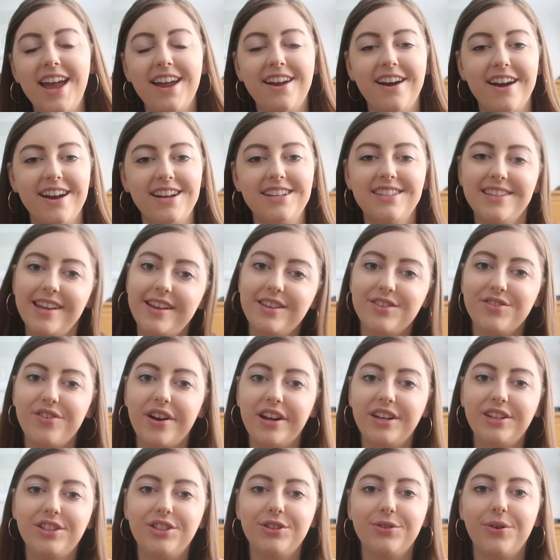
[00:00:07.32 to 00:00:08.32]
Hey guys, it's
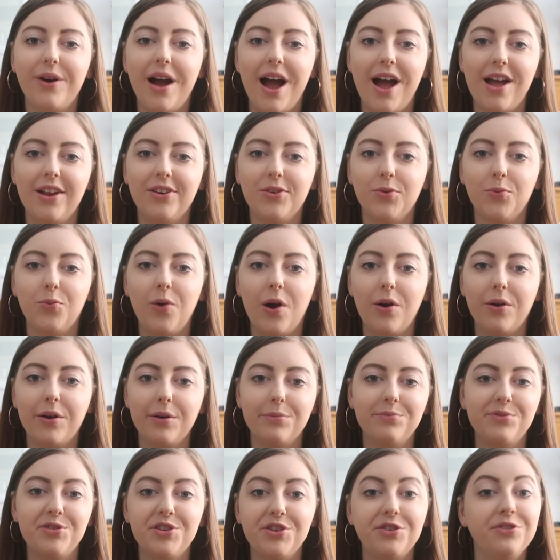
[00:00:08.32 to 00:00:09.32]
Rachel and
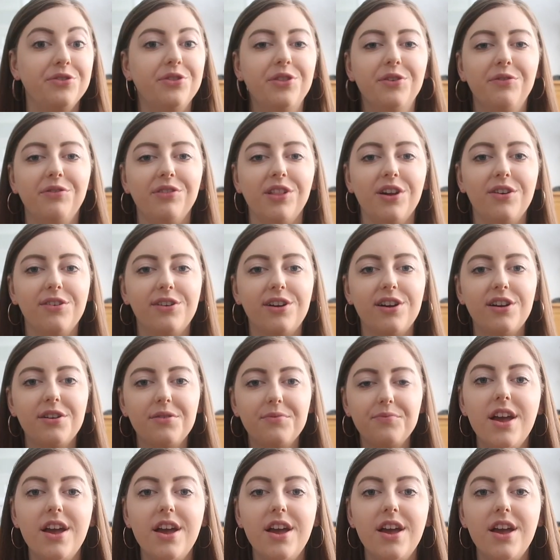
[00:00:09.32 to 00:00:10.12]
welcome to the vlog.